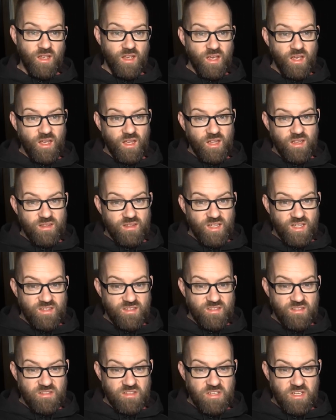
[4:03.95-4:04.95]
and
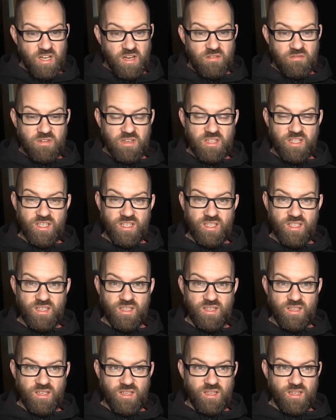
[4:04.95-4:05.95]
that's not really
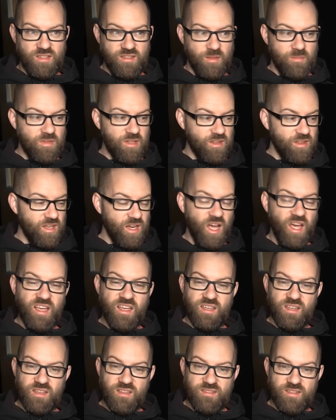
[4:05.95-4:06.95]
something that I
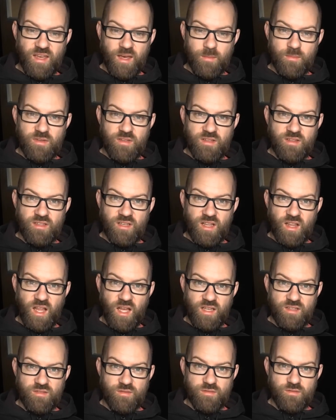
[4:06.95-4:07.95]
can accept in the
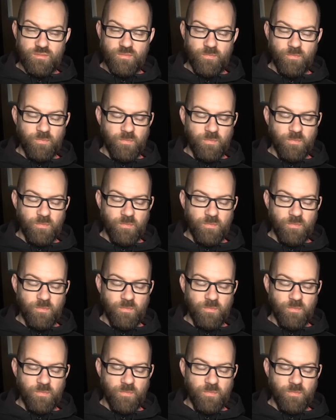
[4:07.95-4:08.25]
classroom.